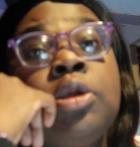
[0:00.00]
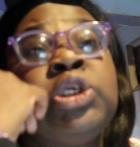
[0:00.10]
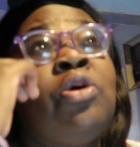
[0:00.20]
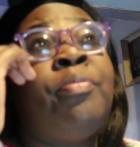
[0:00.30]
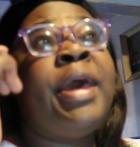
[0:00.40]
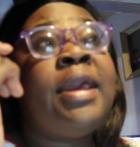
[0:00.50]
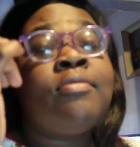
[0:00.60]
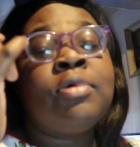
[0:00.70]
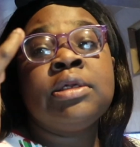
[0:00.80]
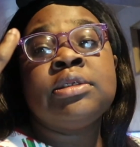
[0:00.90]
So
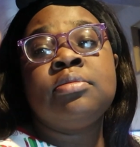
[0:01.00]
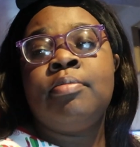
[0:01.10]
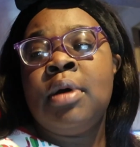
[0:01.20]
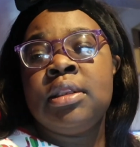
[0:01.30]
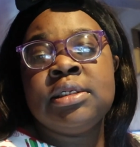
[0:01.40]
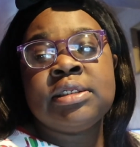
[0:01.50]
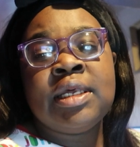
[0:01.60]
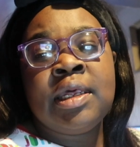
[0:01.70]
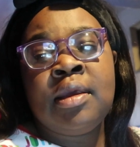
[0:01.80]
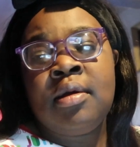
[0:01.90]
May was Mother's
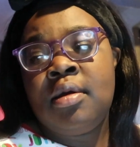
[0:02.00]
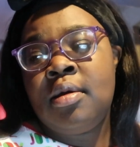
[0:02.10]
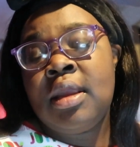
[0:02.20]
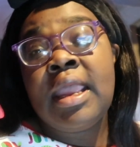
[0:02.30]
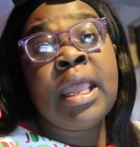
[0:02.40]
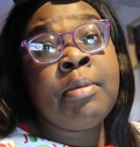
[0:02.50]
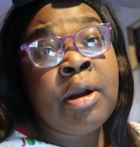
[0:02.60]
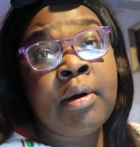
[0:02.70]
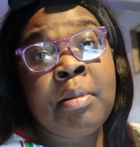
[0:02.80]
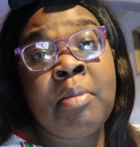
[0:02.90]
Day and
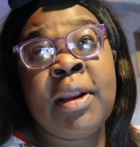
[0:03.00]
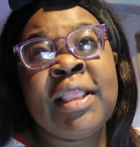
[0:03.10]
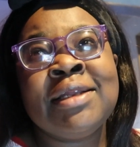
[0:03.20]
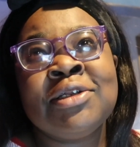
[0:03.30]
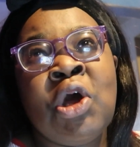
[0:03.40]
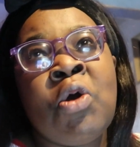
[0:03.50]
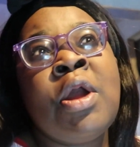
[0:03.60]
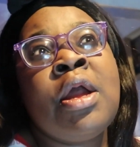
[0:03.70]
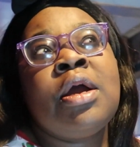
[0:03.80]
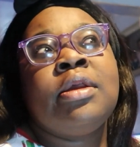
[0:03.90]
my grandma's birthday. So
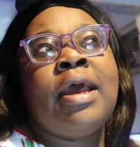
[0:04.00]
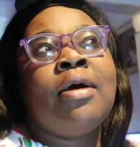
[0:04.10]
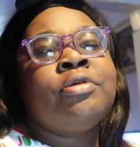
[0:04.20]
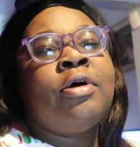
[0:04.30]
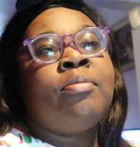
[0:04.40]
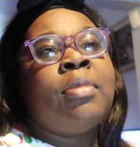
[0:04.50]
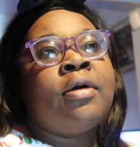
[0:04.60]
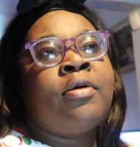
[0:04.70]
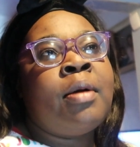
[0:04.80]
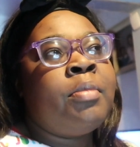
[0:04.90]
y'all know
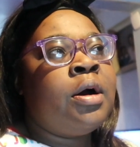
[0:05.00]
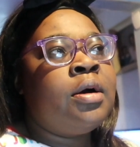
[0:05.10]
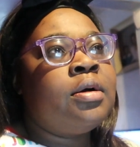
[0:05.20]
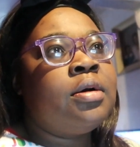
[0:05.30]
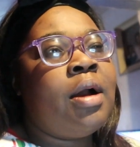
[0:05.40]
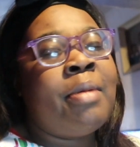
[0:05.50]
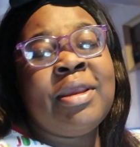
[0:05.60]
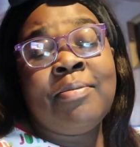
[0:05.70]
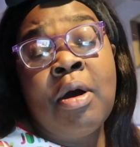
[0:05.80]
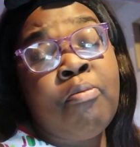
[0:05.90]
my grandma, I
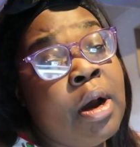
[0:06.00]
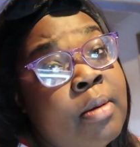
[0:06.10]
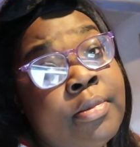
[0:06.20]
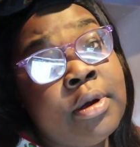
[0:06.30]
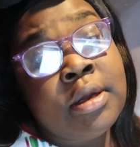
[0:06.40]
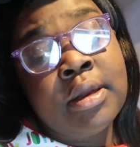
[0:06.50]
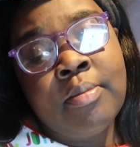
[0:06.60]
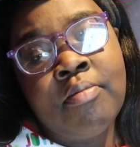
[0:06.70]
mean my mama,